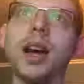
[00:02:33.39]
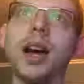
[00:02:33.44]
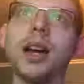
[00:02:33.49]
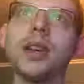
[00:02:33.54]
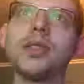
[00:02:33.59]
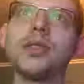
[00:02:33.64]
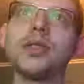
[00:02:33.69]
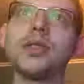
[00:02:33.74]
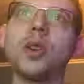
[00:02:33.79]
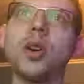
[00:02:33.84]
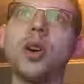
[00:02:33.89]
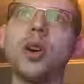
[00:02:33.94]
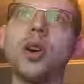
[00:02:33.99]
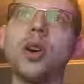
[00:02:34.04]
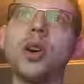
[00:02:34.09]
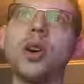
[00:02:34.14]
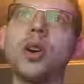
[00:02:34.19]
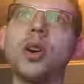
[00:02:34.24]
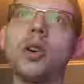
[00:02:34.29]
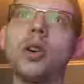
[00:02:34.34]
I
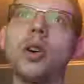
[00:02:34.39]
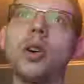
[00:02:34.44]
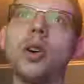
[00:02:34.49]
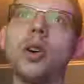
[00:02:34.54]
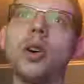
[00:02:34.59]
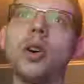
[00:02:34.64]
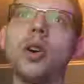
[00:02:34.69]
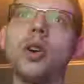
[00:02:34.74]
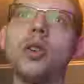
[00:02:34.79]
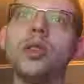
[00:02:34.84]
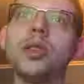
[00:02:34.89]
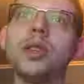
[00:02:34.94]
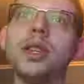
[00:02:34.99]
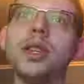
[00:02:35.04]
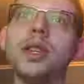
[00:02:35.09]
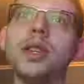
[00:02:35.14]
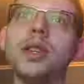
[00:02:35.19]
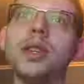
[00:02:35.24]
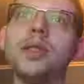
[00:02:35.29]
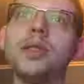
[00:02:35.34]
saw all
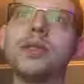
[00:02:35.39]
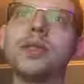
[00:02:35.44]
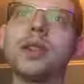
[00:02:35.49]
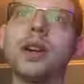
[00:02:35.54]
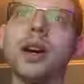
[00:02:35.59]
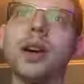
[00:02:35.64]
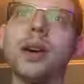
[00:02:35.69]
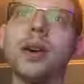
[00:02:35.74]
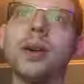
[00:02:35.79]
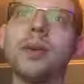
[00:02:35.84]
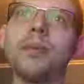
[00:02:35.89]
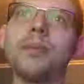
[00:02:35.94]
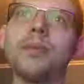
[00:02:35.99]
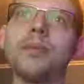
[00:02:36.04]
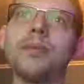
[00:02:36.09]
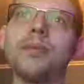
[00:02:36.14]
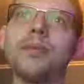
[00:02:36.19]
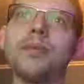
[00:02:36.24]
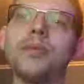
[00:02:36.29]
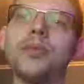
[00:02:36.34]
these
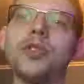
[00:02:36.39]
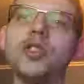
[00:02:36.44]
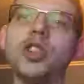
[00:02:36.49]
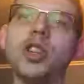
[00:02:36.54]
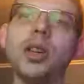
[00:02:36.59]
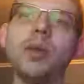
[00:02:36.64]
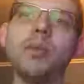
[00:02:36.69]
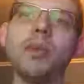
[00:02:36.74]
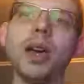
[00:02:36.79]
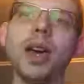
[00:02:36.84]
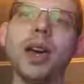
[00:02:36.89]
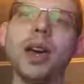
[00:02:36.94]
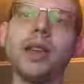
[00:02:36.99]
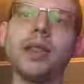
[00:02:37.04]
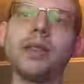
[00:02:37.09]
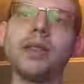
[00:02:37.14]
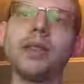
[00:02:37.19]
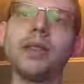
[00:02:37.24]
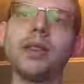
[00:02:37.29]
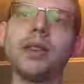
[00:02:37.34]

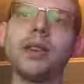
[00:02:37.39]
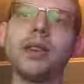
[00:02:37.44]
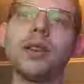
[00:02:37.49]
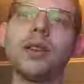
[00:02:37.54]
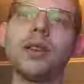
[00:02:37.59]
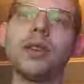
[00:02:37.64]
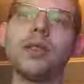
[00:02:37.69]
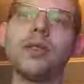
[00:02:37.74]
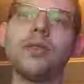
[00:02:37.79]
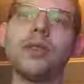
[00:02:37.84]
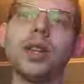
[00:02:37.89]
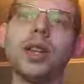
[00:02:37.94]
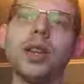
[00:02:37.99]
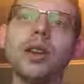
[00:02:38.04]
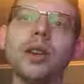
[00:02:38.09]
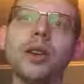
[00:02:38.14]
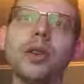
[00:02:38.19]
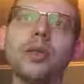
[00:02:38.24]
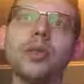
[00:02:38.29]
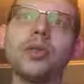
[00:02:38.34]
G-Man
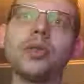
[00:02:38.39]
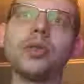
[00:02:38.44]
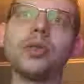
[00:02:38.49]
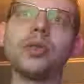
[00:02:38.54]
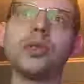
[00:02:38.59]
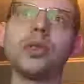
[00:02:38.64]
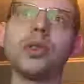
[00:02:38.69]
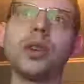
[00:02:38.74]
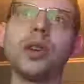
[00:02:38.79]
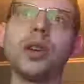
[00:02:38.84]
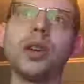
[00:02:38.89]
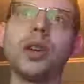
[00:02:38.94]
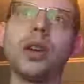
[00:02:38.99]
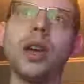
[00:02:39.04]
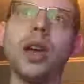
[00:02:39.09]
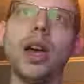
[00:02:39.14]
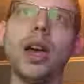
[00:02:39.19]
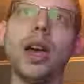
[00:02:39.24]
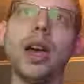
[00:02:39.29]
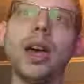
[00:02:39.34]
videos,
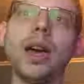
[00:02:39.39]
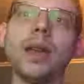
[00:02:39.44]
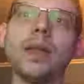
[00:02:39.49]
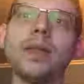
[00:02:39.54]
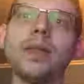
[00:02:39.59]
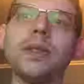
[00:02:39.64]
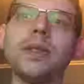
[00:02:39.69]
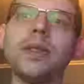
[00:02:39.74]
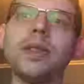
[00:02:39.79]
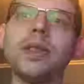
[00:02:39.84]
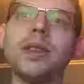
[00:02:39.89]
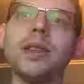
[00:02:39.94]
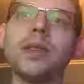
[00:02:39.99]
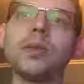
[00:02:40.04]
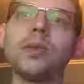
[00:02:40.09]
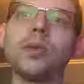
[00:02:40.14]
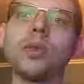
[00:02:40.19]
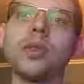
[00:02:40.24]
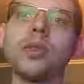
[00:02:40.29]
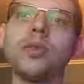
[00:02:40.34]
and
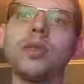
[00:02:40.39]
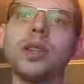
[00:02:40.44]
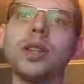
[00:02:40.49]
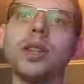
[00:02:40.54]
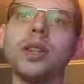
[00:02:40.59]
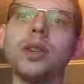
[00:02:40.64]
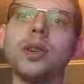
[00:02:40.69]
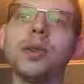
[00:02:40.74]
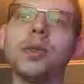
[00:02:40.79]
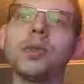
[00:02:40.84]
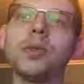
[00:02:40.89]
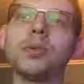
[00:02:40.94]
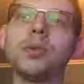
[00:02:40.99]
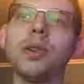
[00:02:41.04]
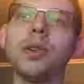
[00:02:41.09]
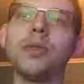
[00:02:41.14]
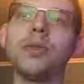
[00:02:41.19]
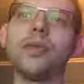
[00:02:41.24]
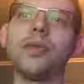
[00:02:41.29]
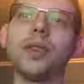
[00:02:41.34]
these were videos
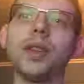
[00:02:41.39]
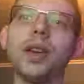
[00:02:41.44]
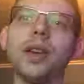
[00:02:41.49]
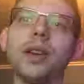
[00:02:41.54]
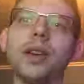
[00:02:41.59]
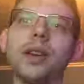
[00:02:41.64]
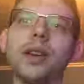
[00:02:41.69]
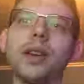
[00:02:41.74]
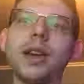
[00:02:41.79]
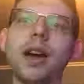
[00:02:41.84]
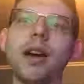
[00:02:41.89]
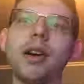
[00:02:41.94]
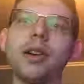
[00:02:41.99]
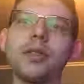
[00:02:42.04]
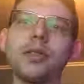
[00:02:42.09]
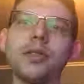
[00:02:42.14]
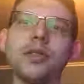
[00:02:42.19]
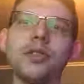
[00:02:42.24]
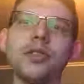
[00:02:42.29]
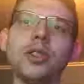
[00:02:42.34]
with the
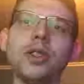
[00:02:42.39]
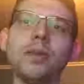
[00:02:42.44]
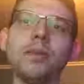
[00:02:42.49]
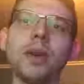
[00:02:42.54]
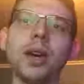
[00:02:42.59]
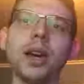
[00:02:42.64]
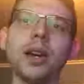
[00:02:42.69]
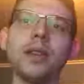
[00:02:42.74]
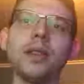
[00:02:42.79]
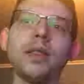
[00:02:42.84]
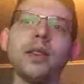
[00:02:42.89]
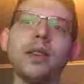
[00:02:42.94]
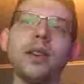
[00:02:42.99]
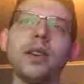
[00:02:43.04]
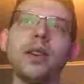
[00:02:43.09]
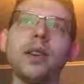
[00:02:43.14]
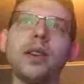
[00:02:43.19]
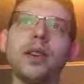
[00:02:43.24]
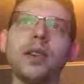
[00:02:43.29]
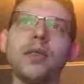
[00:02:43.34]
character G-Man
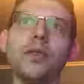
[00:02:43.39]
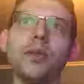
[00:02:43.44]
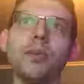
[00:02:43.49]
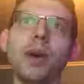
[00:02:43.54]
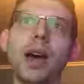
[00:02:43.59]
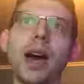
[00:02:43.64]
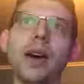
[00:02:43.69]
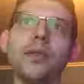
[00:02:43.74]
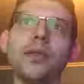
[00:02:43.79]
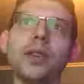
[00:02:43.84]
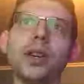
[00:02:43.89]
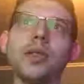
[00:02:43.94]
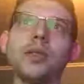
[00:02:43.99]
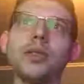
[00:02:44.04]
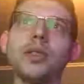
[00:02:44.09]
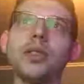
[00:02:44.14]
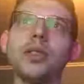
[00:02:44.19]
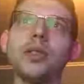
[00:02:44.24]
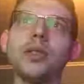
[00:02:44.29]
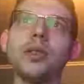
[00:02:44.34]
from Half-Life
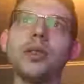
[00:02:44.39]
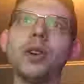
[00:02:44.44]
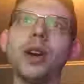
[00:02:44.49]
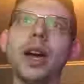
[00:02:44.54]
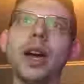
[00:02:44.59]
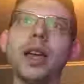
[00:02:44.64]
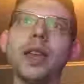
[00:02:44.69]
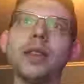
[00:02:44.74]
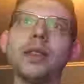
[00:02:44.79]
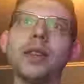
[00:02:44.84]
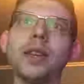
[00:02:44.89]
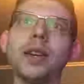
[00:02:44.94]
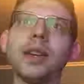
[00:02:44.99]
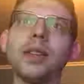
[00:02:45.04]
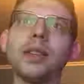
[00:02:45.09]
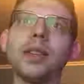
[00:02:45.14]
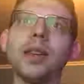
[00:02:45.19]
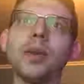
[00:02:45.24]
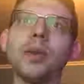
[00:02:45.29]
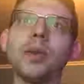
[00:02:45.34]
2, and
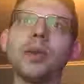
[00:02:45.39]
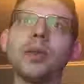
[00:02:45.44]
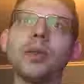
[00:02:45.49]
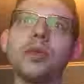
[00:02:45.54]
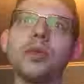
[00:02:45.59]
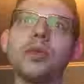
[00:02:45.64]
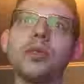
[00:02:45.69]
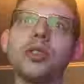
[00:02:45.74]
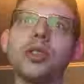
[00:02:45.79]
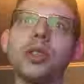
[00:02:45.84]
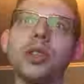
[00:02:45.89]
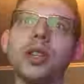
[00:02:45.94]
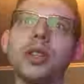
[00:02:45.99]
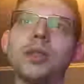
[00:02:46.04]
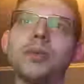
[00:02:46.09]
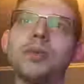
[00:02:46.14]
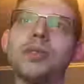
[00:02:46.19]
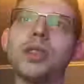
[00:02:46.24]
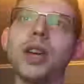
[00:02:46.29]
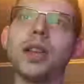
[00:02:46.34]
they were usually
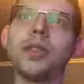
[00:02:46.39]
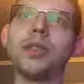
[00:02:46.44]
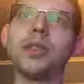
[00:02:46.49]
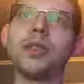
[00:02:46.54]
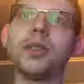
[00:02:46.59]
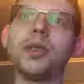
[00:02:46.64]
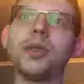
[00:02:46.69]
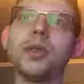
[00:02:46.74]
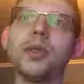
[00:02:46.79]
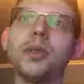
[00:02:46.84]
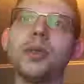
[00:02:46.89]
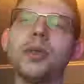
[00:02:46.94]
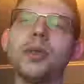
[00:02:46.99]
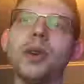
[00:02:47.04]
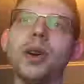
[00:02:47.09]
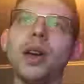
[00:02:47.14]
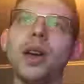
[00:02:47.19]
set to